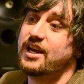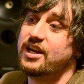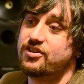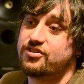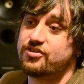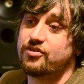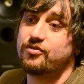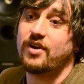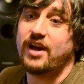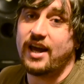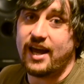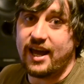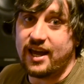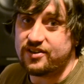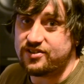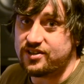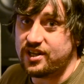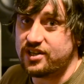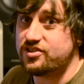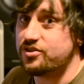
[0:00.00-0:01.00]
is
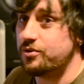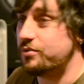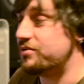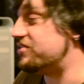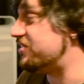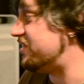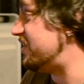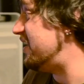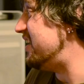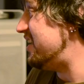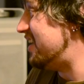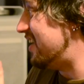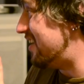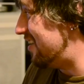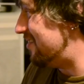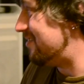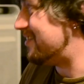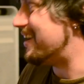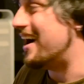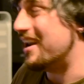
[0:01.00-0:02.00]
rehearse it, so you
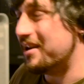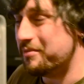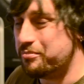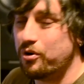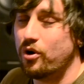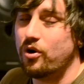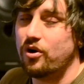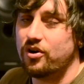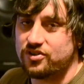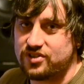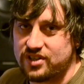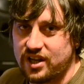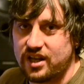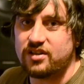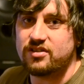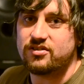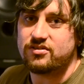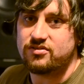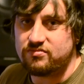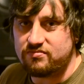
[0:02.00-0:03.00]
can kind of pause
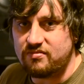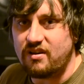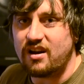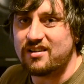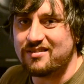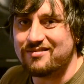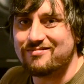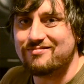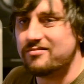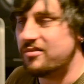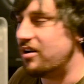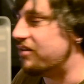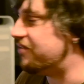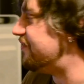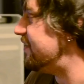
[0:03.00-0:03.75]
it and not